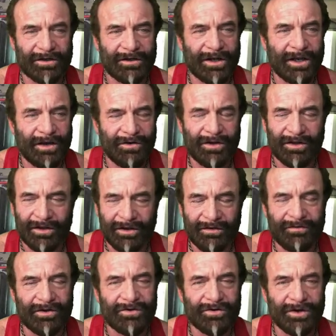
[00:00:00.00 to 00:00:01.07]
how to
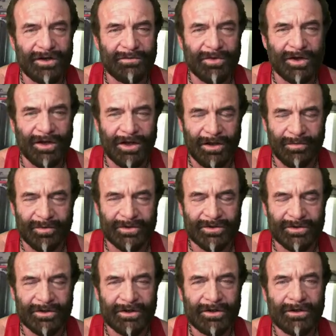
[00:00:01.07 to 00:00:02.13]
live the dream and
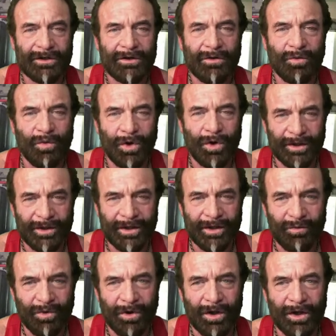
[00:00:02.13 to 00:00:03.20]
accomplish what
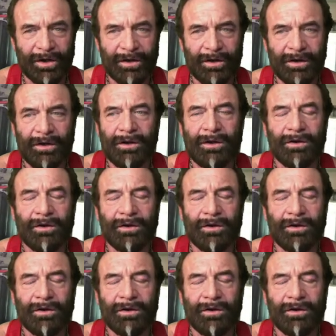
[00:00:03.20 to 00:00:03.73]
they want